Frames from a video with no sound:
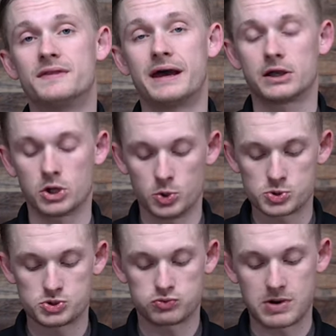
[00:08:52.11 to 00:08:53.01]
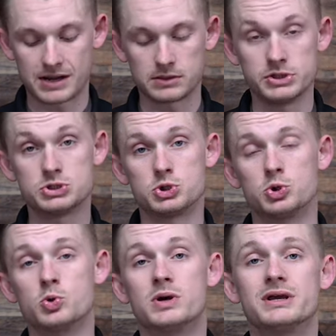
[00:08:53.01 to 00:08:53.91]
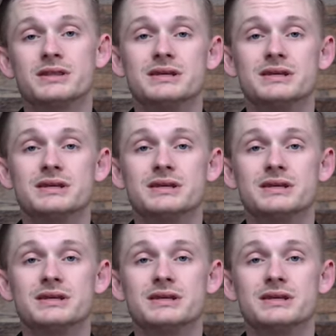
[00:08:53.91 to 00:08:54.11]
that goes directly to